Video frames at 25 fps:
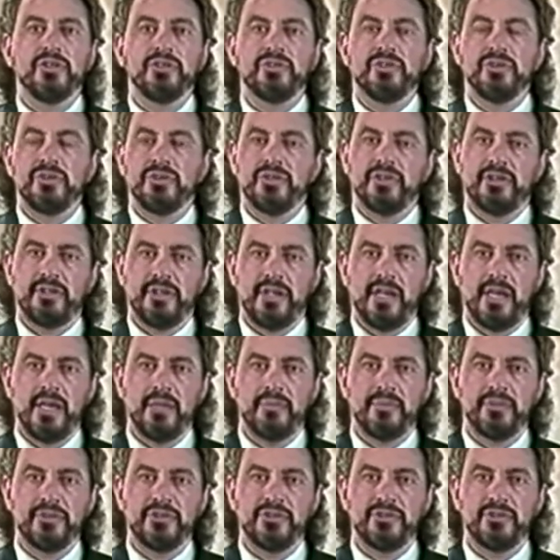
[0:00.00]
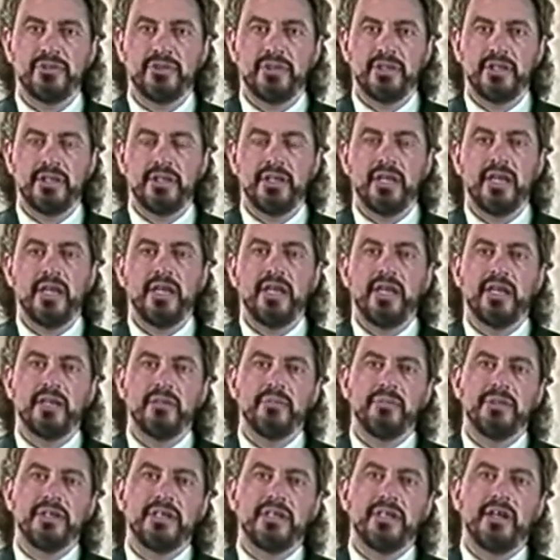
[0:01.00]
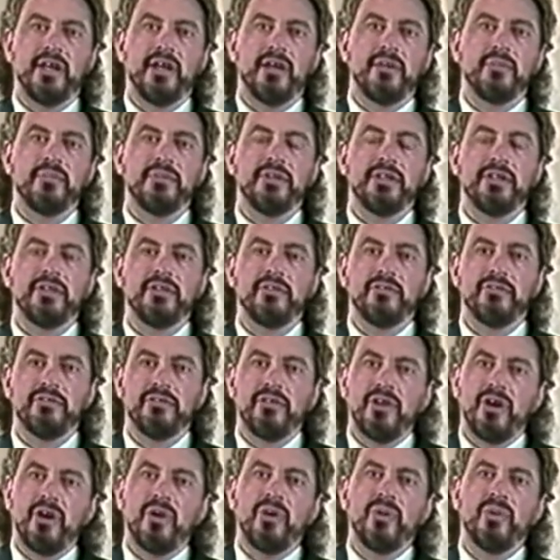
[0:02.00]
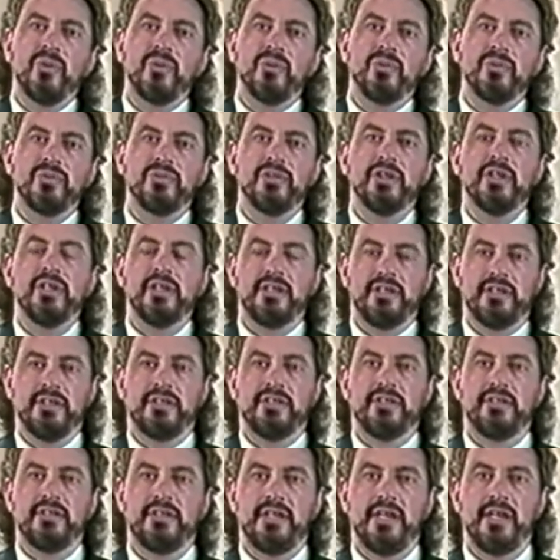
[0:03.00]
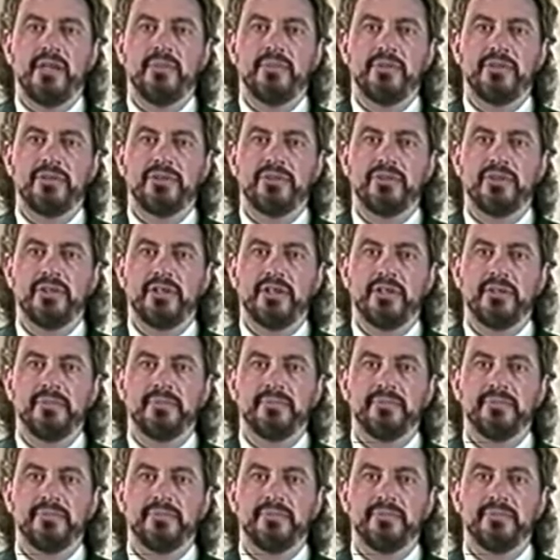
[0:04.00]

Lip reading: to the tapestry and become involved in the tapestry.